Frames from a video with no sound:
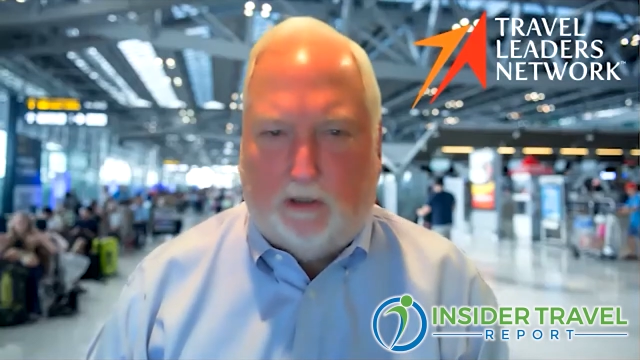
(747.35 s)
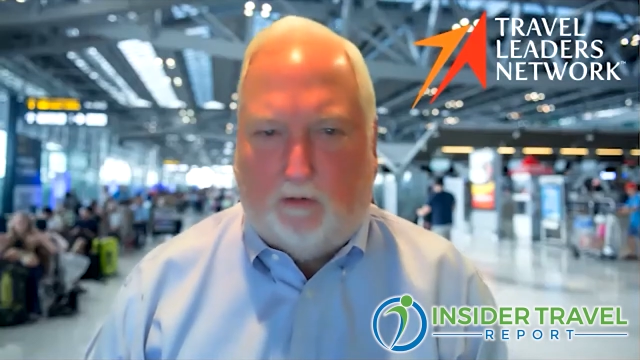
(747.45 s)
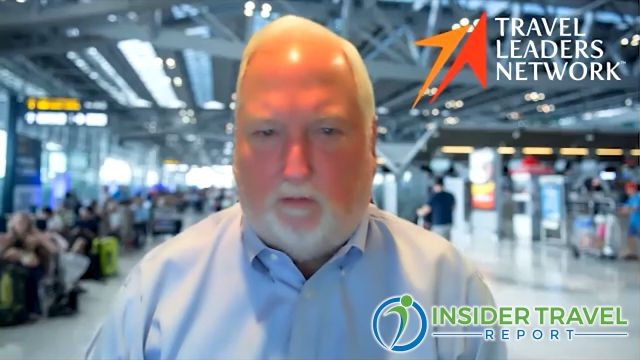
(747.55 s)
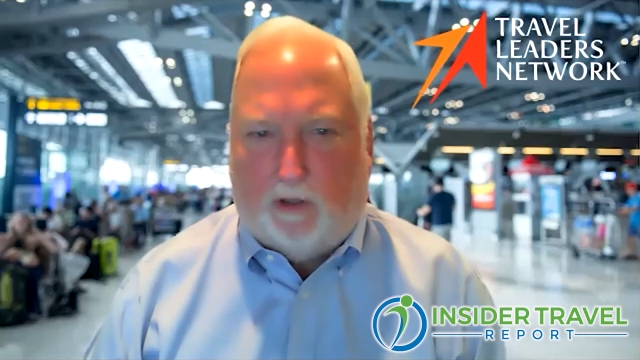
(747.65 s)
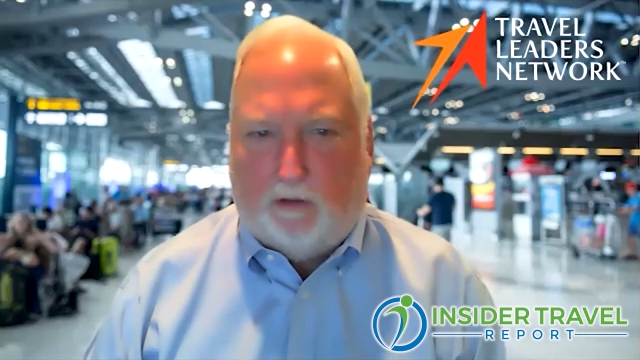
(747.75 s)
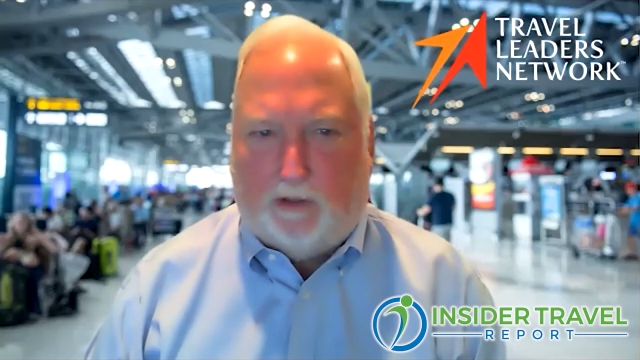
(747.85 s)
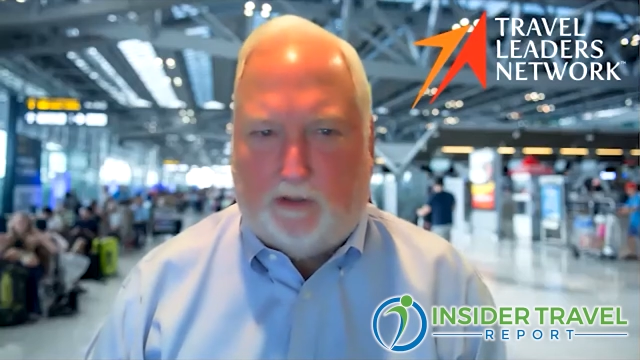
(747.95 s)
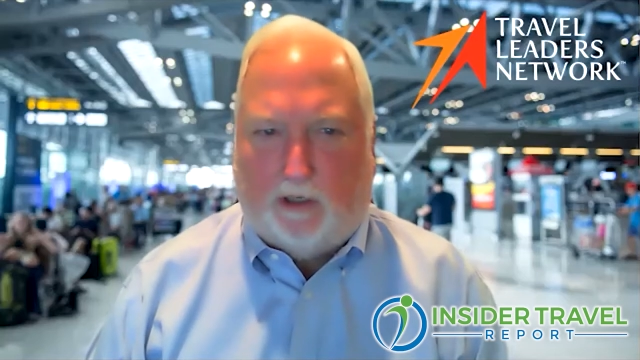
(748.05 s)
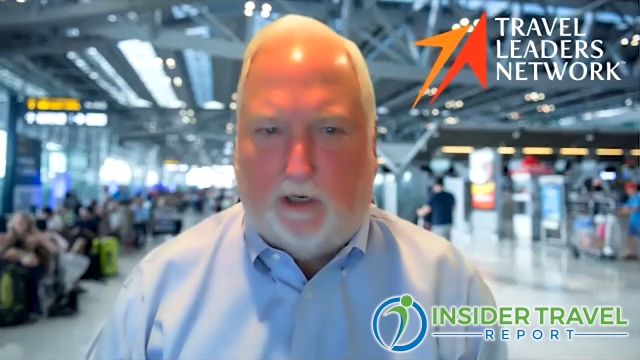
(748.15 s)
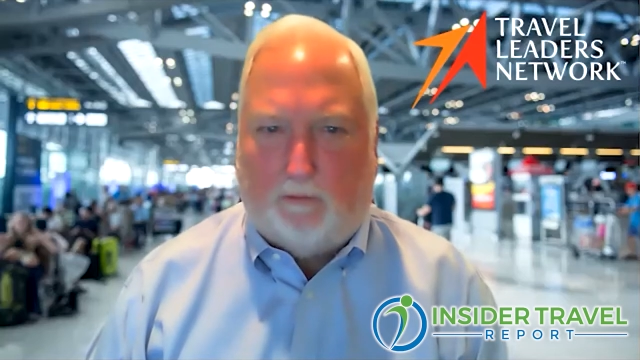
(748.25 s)
whether it's
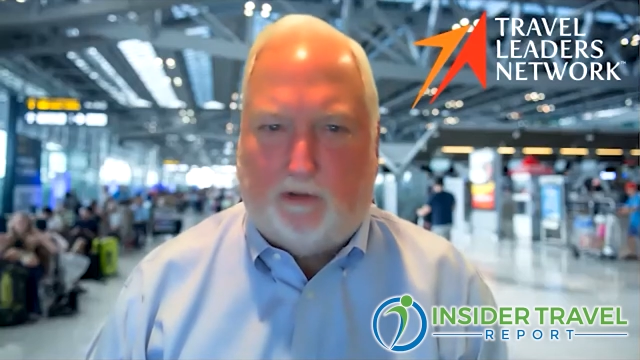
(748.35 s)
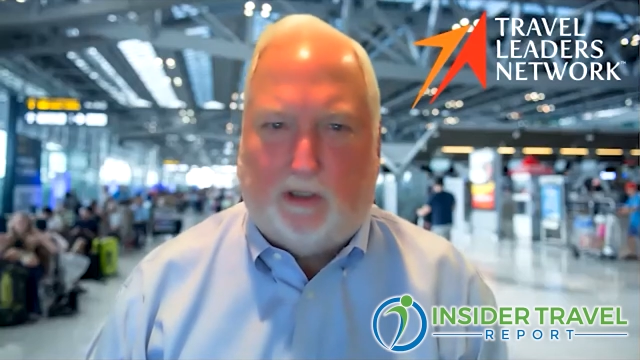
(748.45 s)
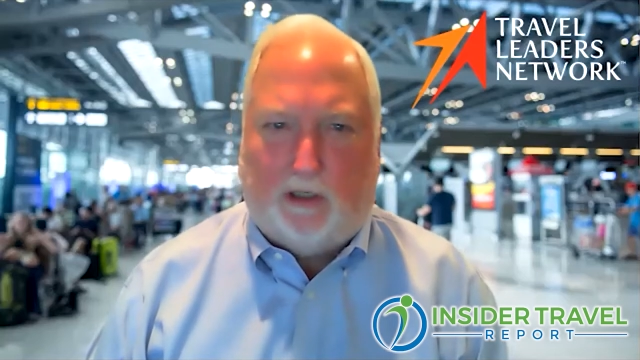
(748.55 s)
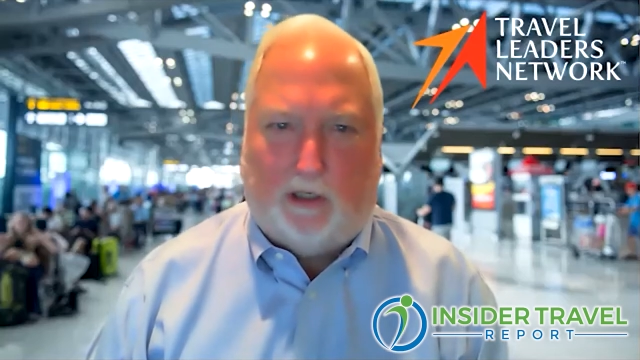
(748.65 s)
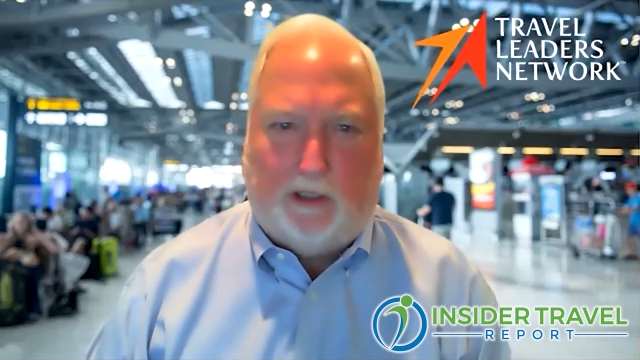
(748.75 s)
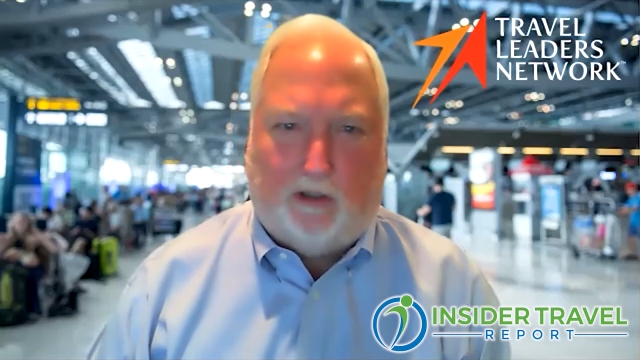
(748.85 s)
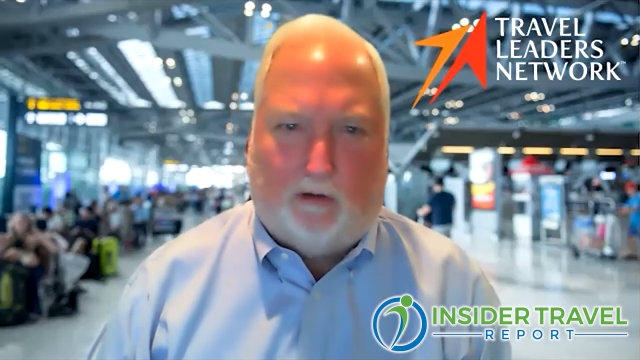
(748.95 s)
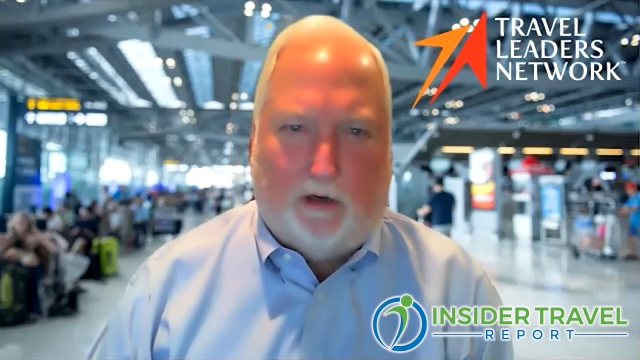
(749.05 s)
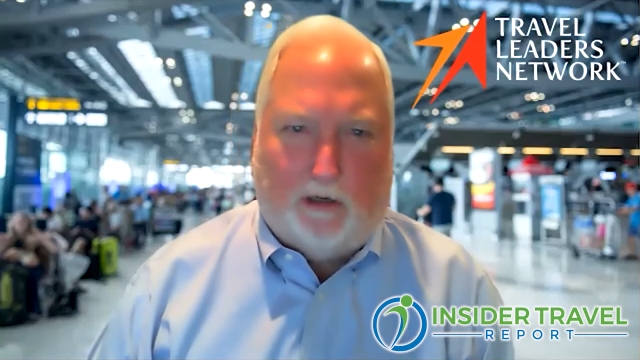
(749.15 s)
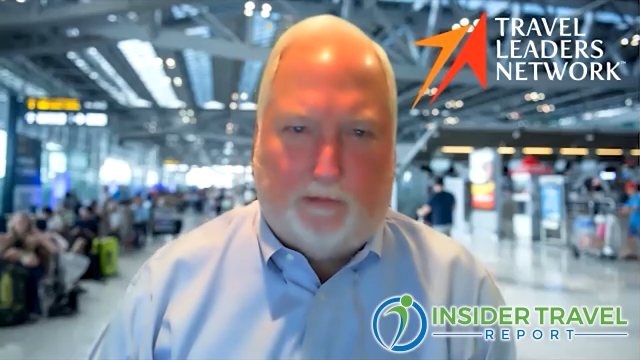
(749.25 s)
one hundred percent leisure,
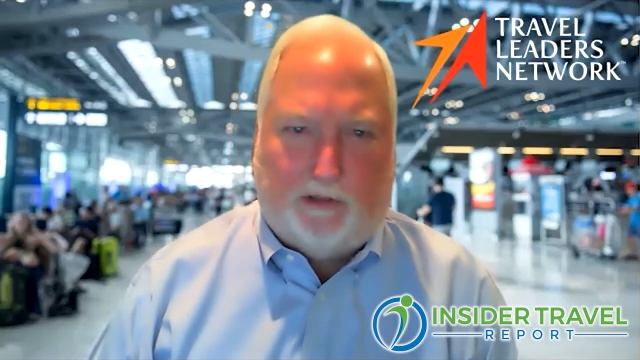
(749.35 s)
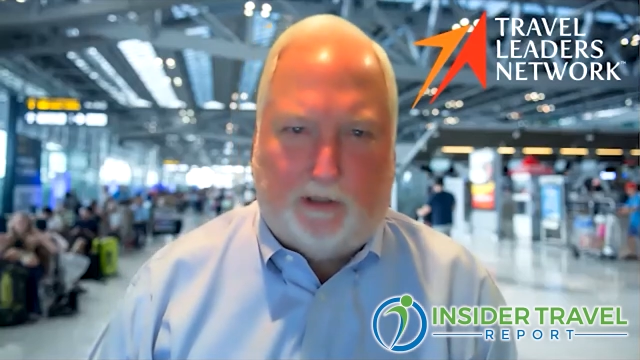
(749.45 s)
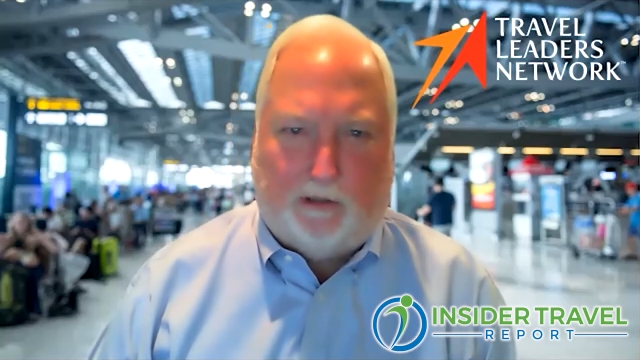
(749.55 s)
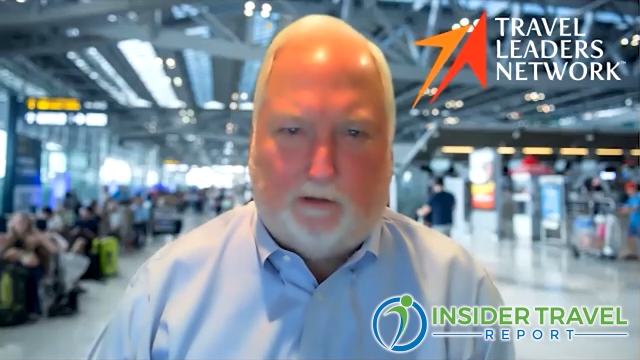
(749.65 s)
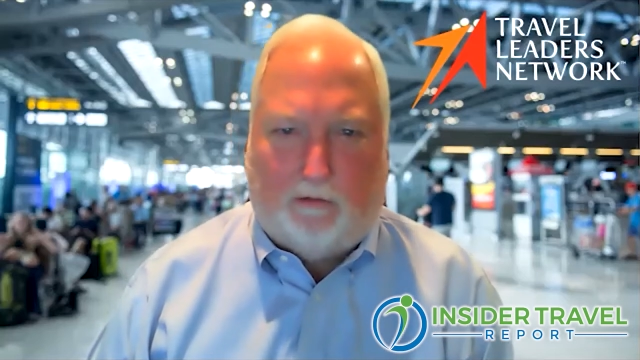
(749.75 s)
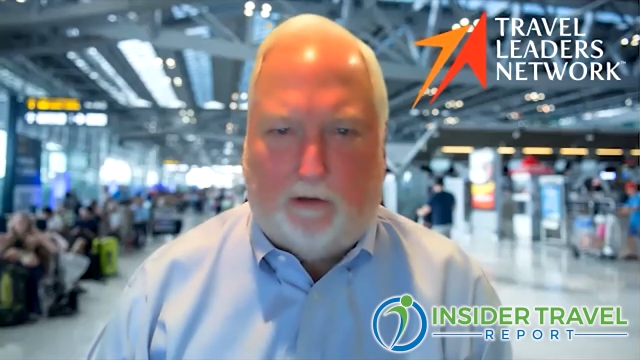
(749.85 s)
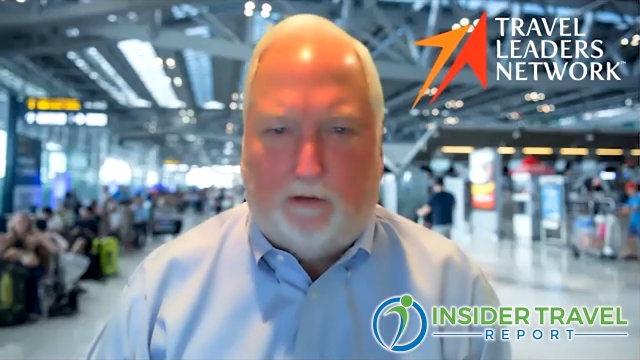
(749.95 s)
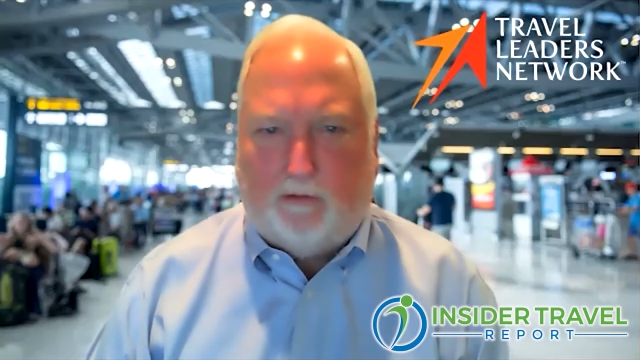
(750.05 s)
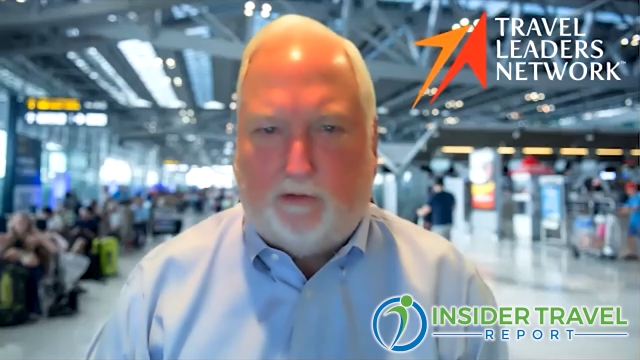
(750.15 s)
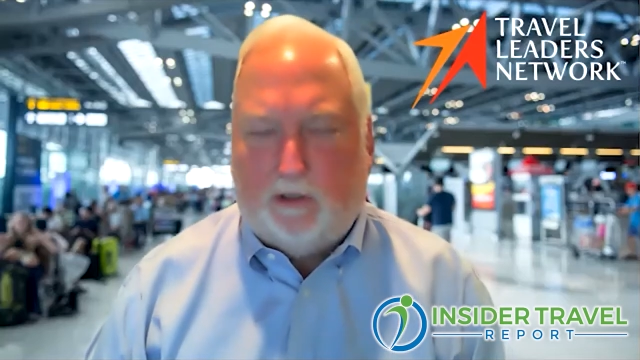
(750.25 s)
one hundred percent
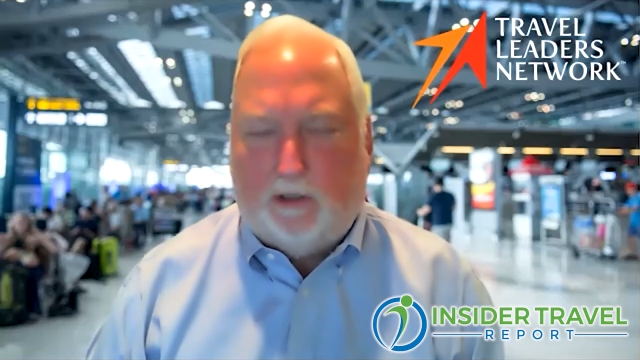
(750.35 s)
cruise,